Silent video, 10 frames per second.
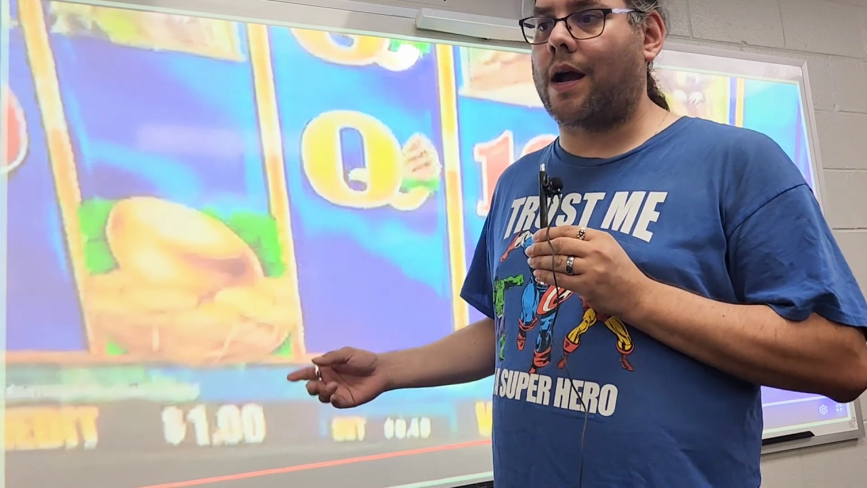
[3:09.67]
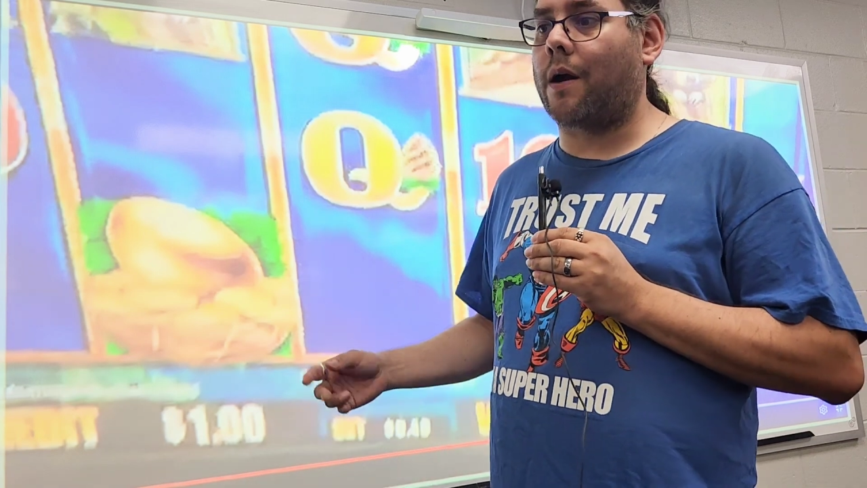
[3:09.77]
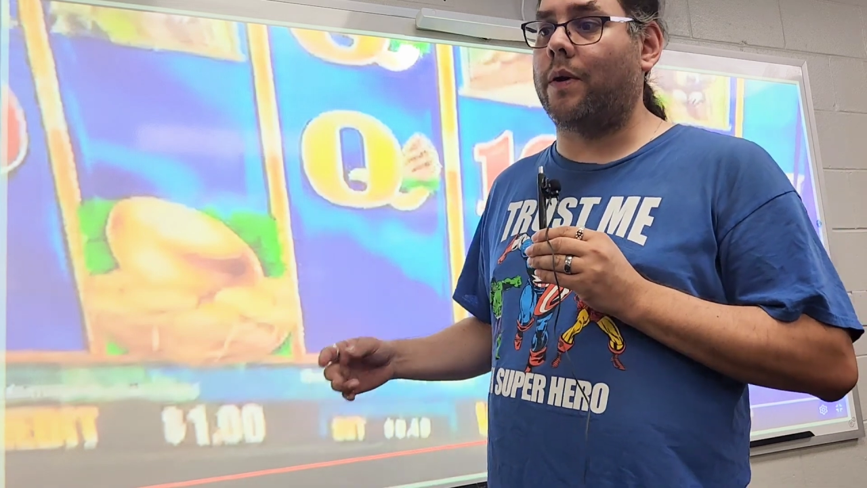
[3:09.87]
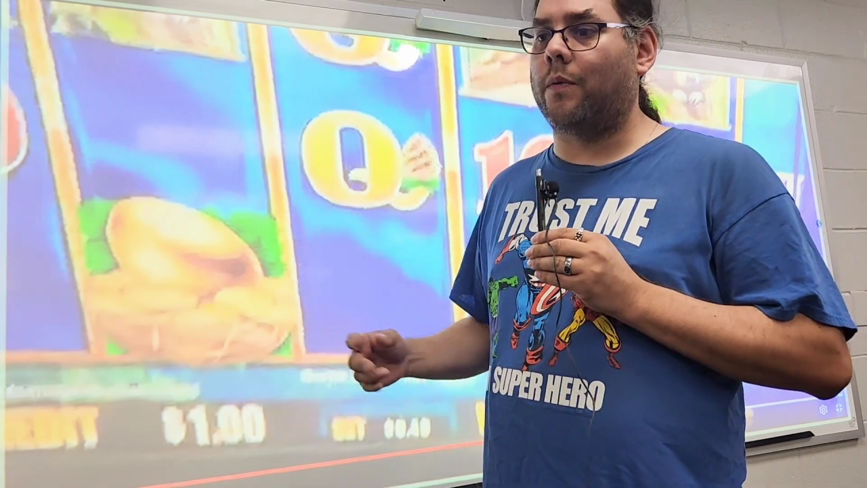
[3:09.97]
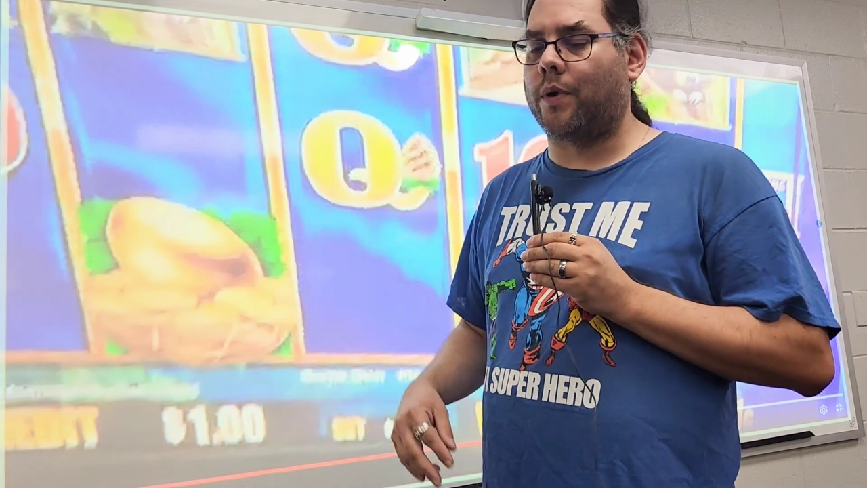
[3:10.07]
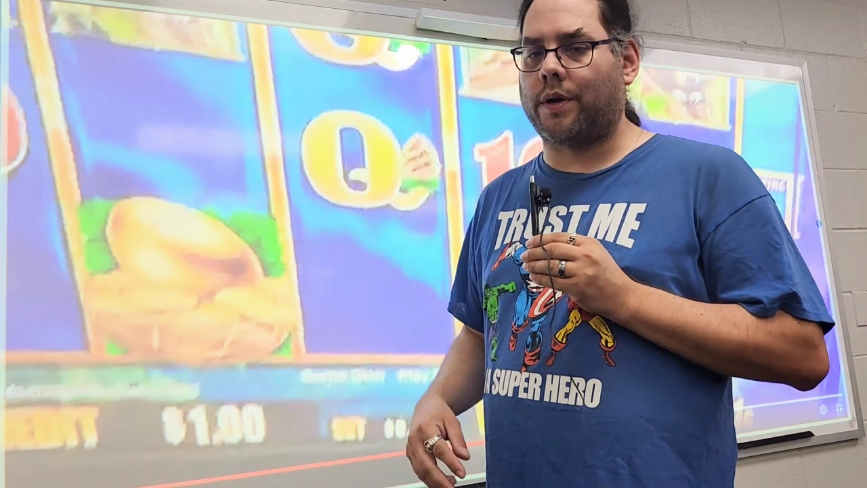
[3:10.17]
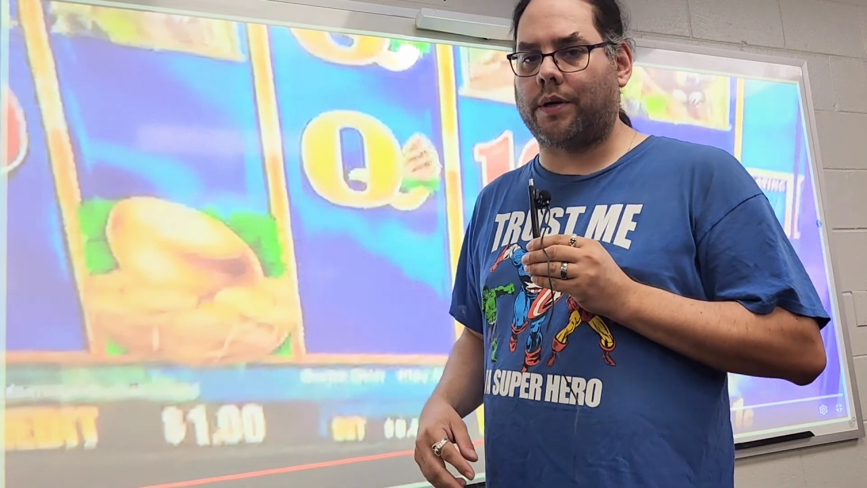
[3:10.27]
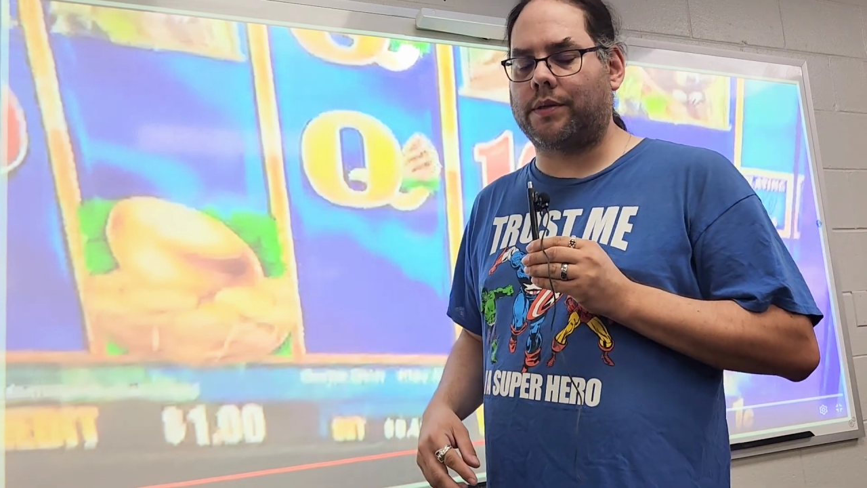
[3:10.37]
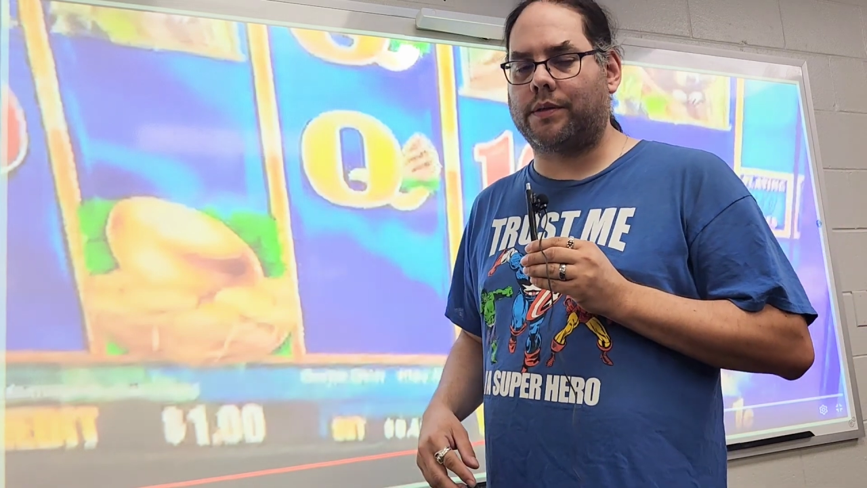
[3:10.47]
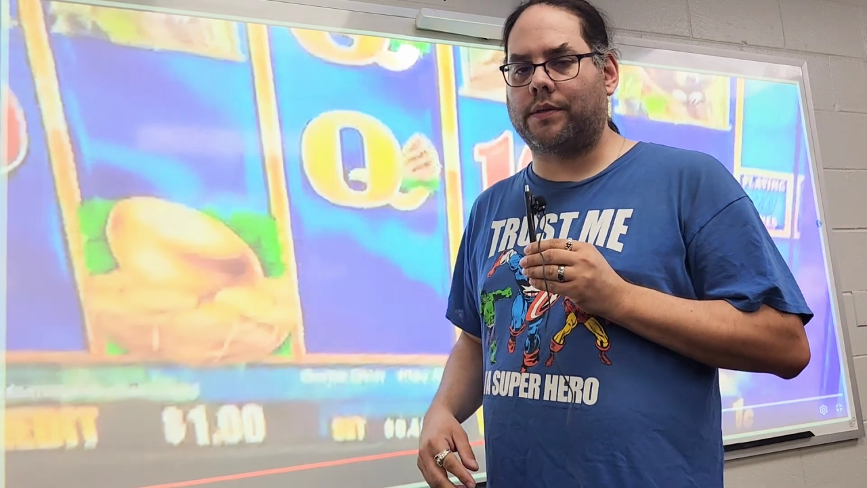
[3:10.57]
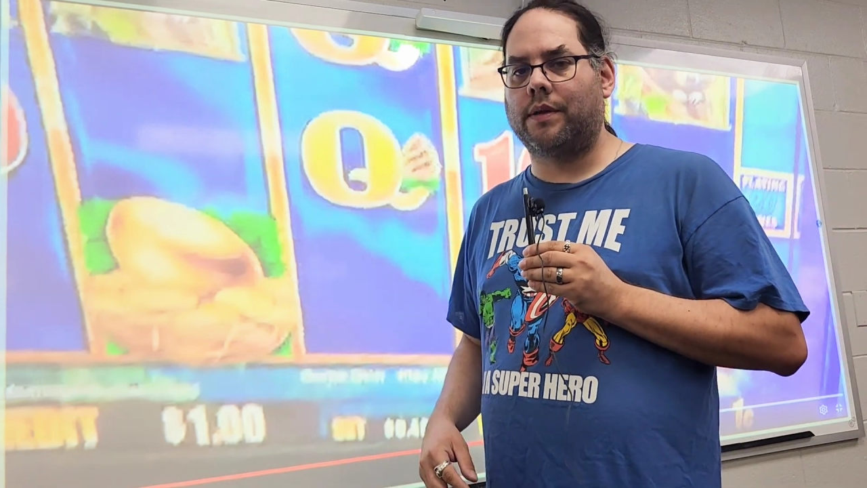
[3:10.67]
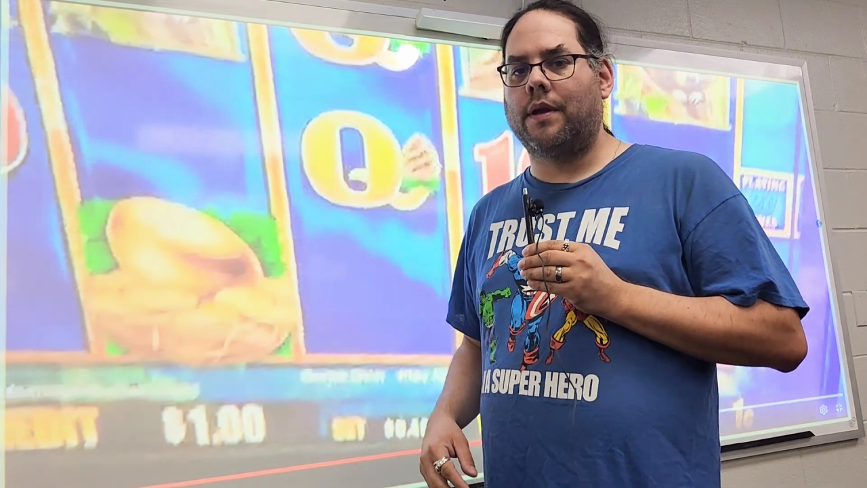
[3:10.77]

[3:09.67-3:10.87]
how it works.